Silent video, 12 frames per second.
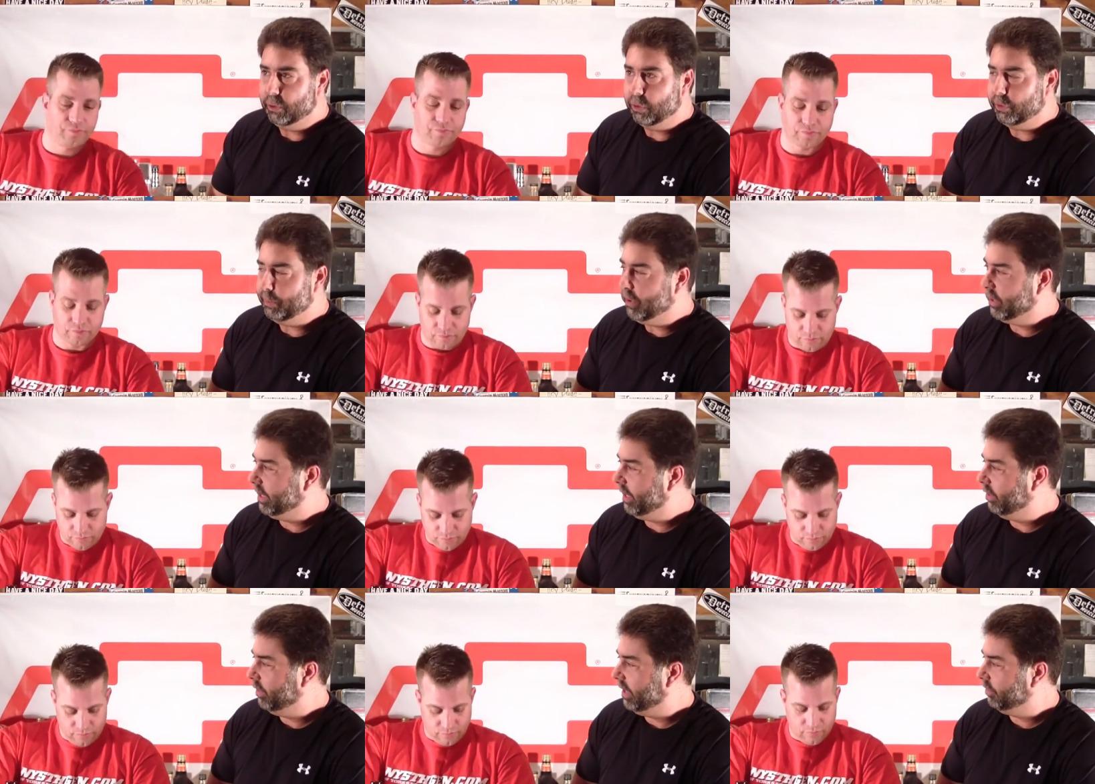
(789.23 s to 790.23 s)
Speaker 1: North
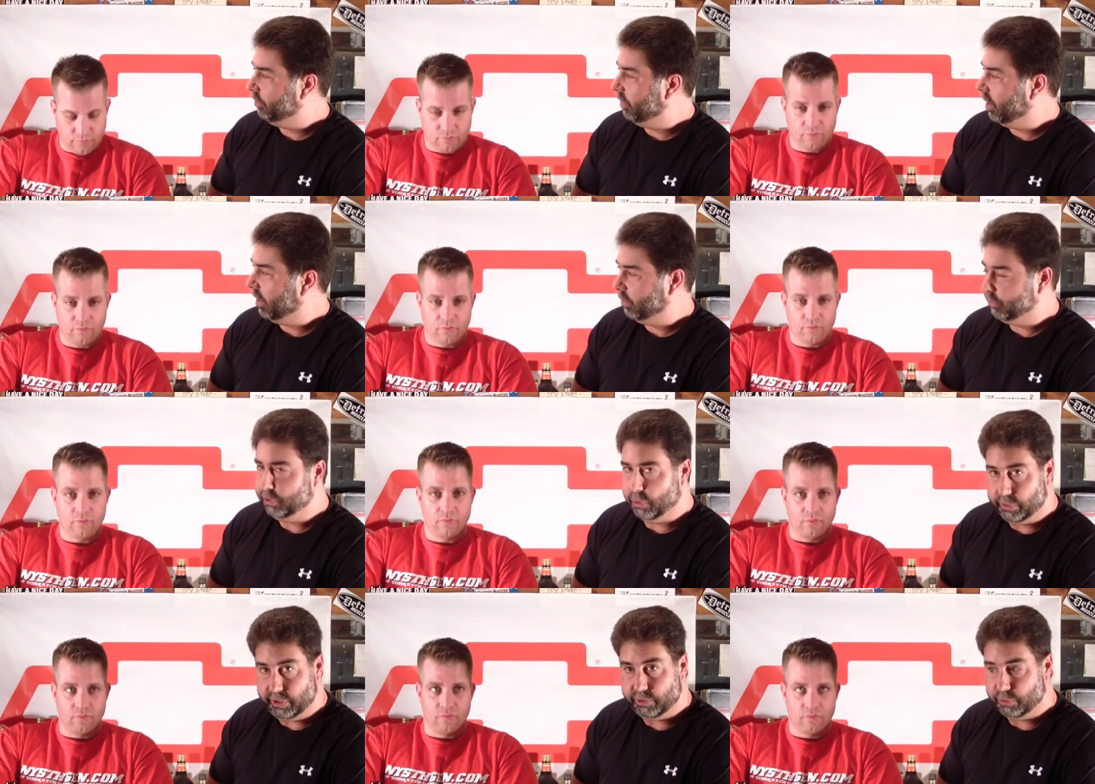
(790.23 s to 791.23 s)
American International Auto
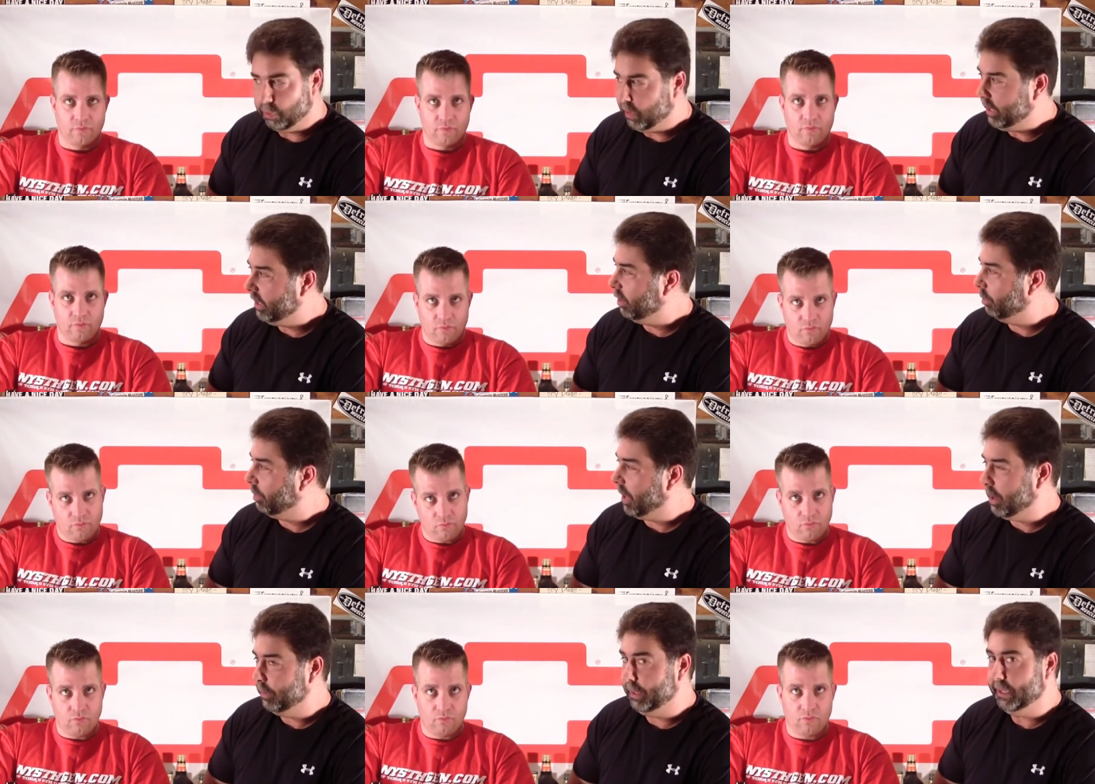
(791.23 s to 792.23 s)
Show in Detroit, it'll
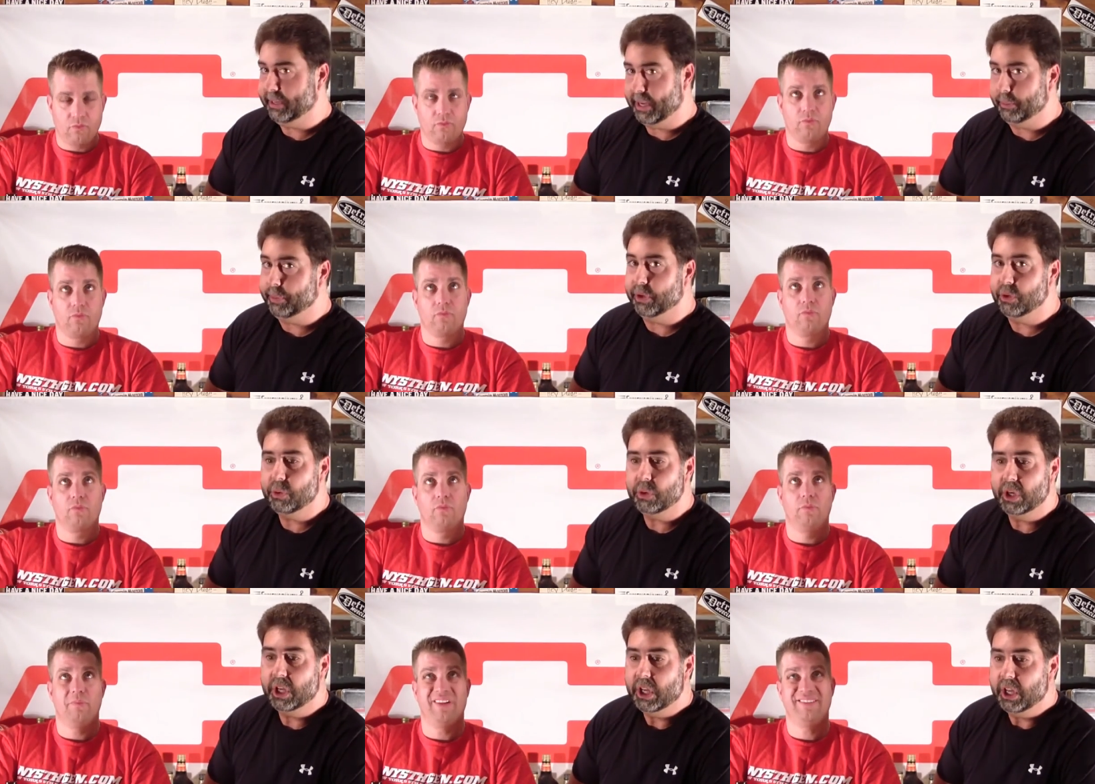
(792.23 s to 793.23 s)
probably
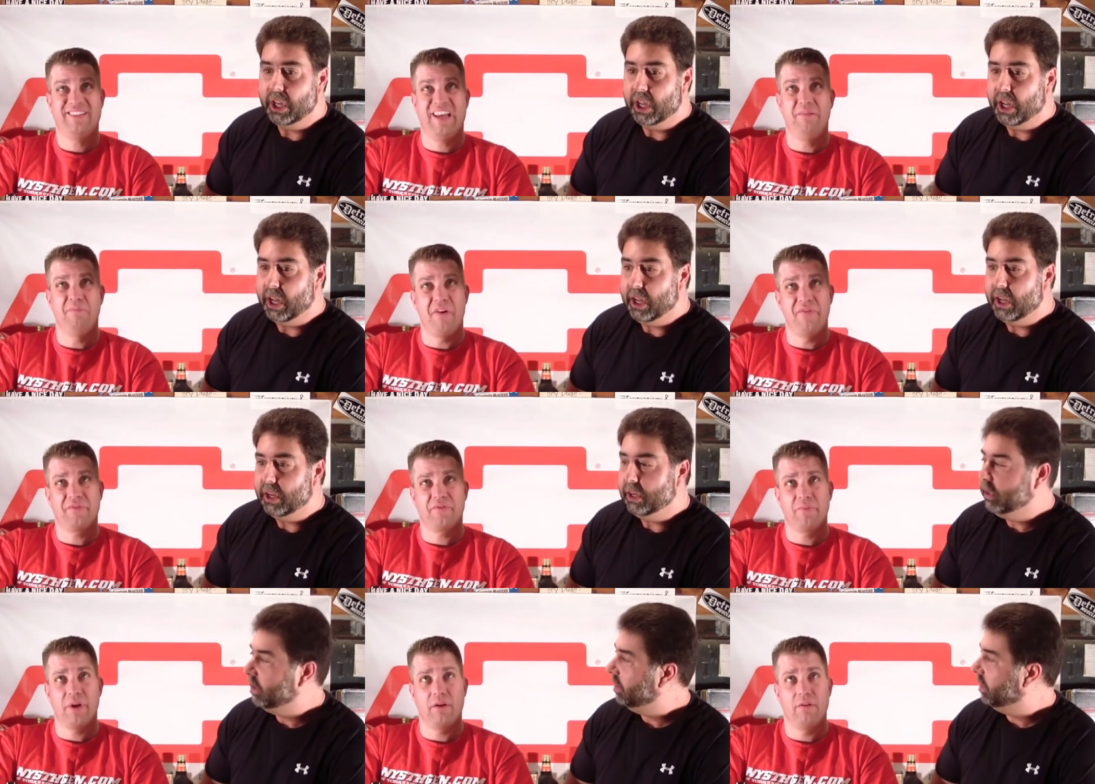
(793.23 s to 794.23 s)
debut
Speaker 2: about 10 months
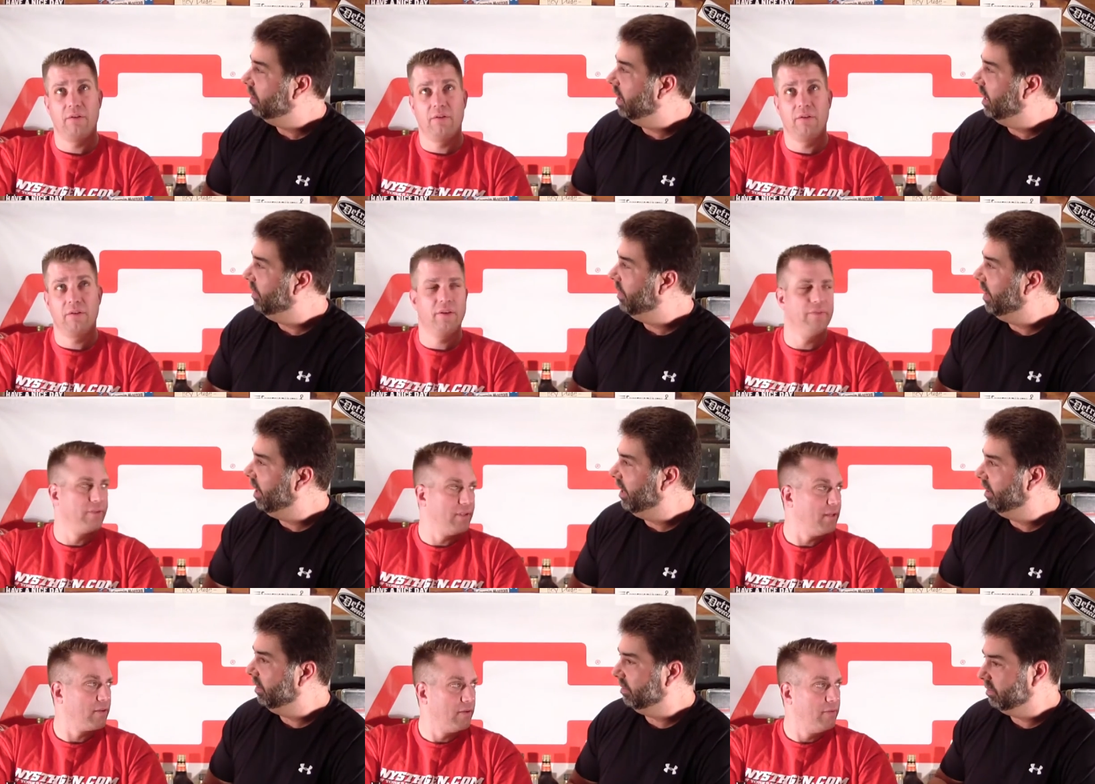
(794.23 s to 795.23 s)
from now. And
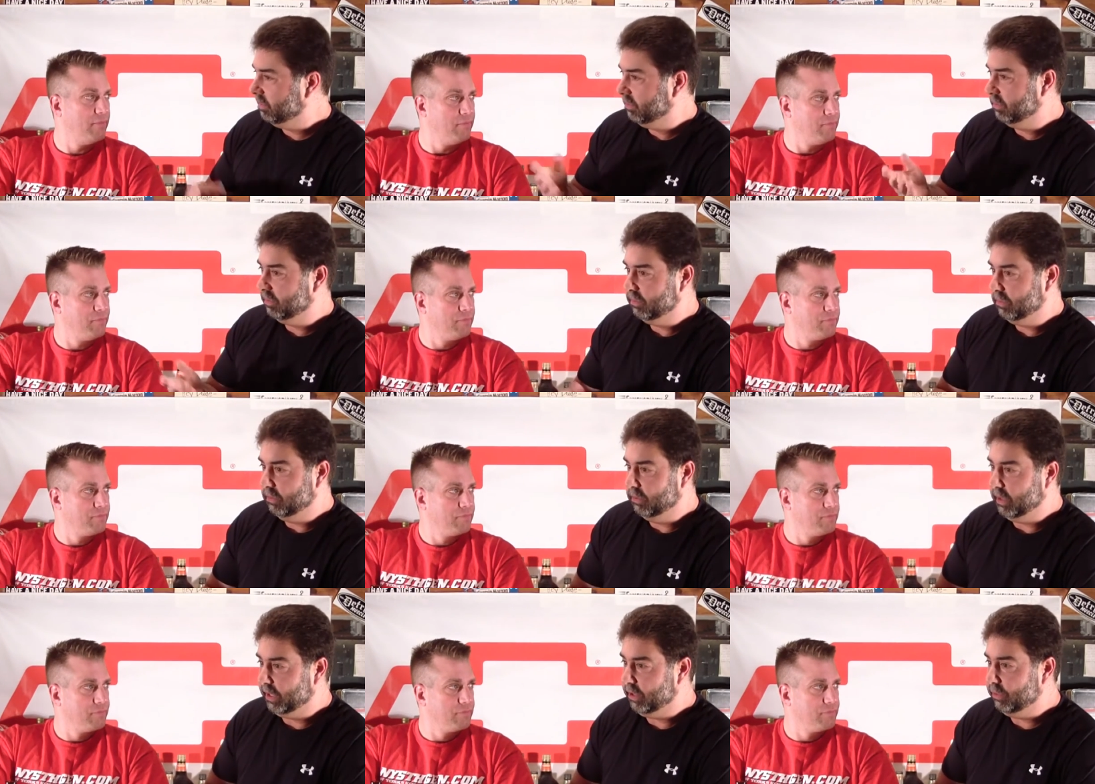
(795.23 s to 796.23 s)
then,
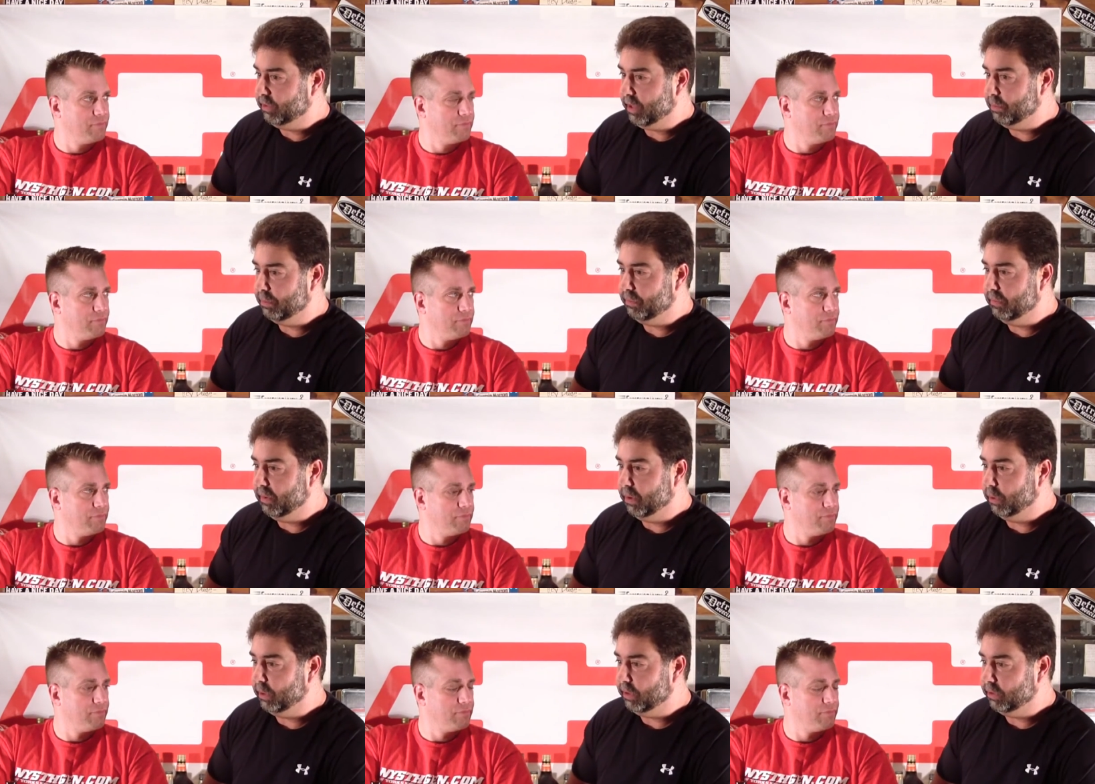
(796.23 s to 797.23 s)
Speaker 1: like you said
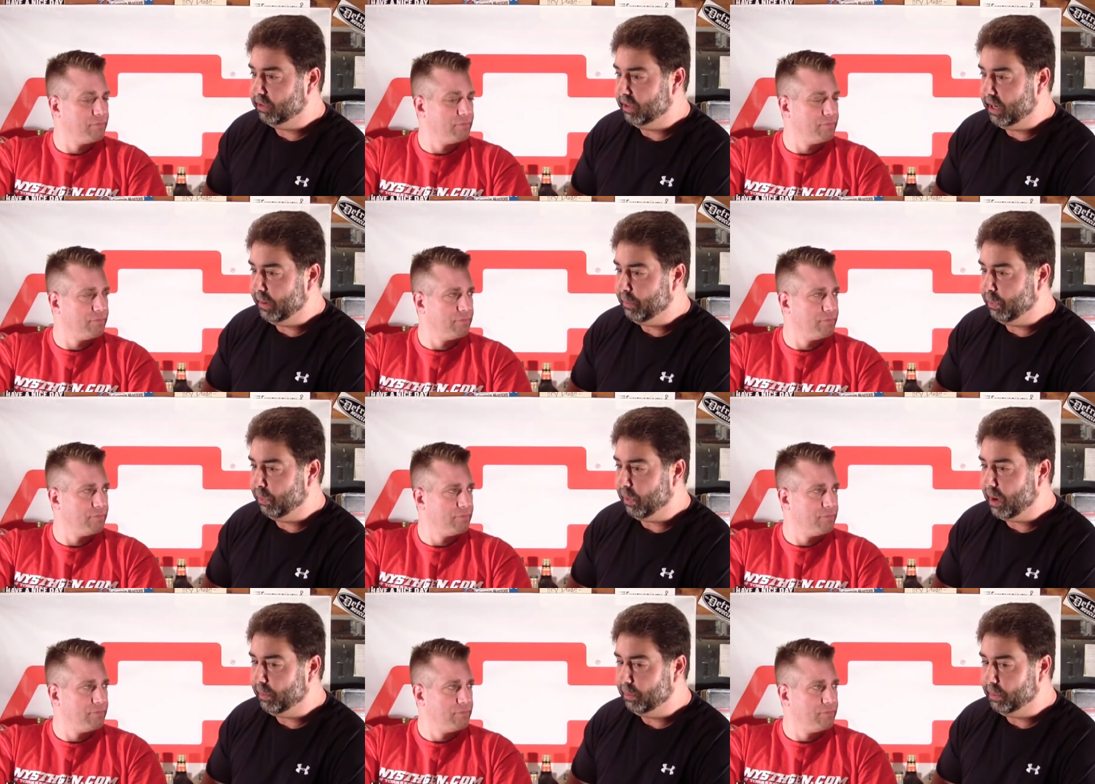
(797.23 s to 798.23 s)
earlier today,
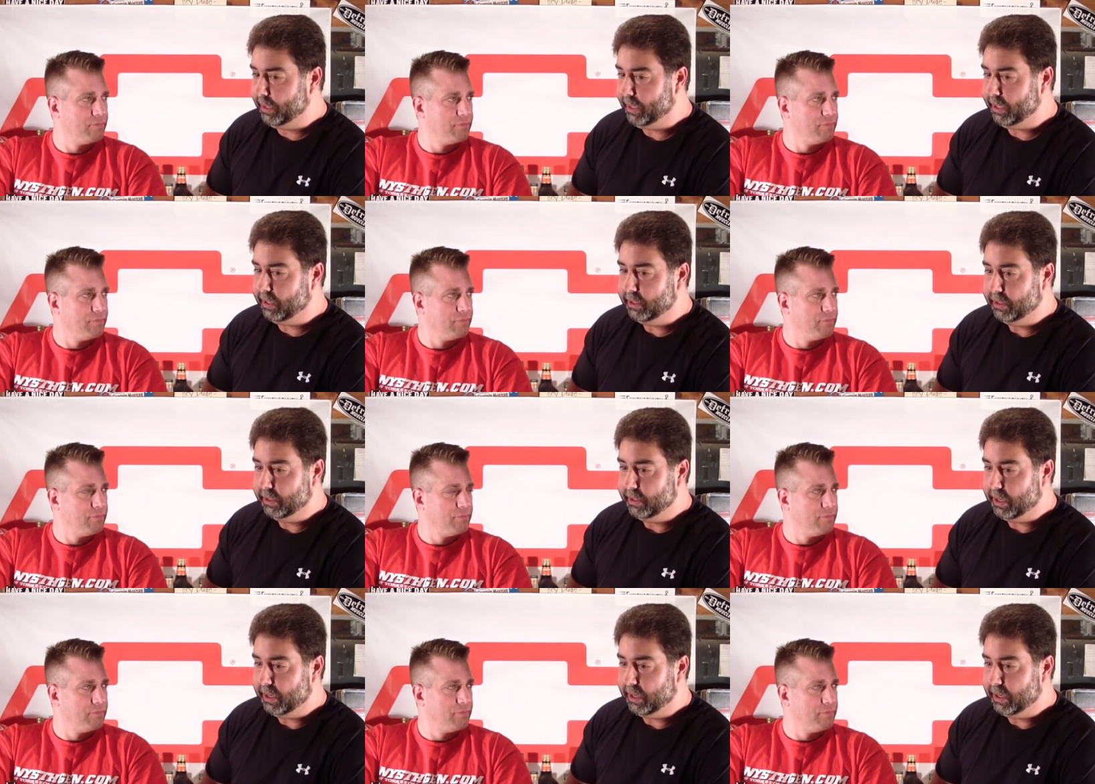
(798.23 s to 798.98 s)
probably